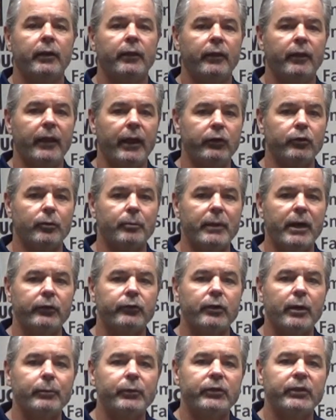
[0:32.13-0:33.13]
Then you'll
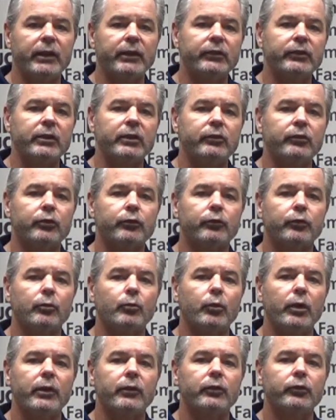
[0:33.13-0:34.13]
measure up 6 inches from
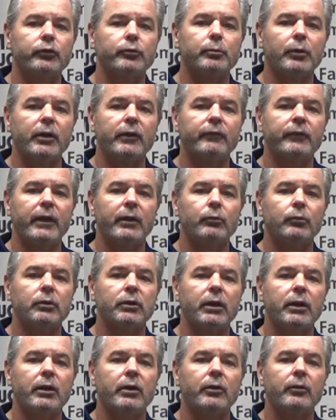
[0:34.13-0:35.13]
where the SmartVent will
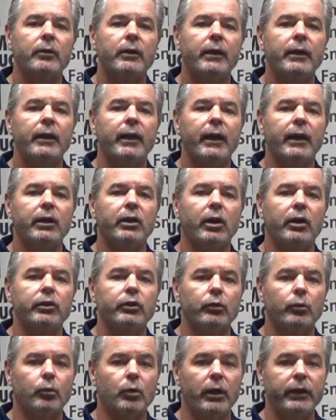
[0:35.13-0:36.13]
go and cut
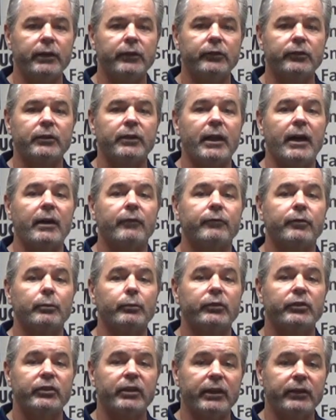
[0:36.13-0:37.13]
your 1-inch slot from
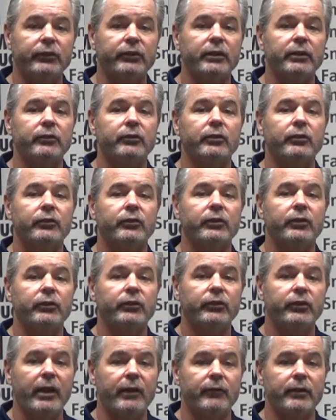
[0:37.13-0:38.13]
6 inches to
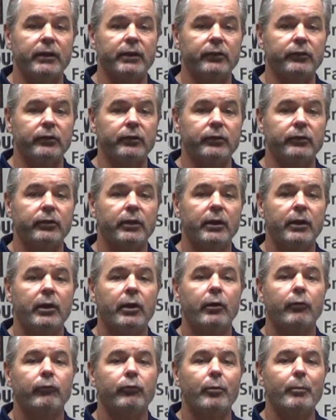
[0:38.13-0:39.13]
7 inches.
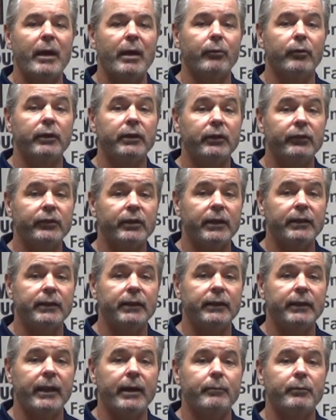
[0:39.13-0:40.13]
Remembering to set the
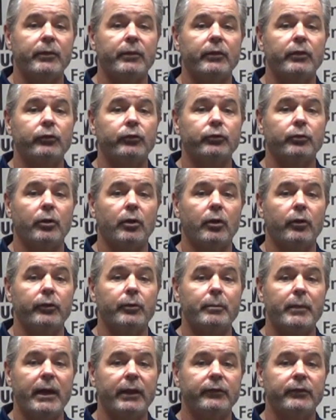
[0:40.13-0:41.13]
depth of the saw to
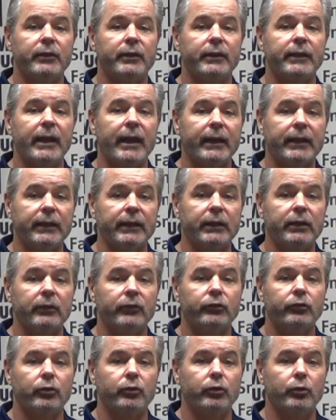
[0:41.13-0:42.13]
match the decking
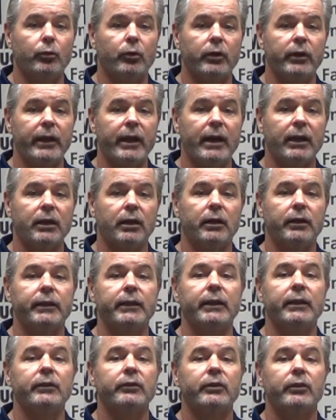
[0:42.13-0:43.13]
so you are not
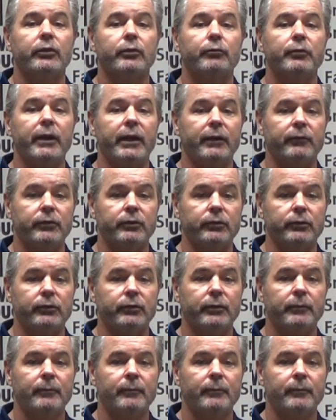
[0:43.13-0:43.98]
cutting into the rafters.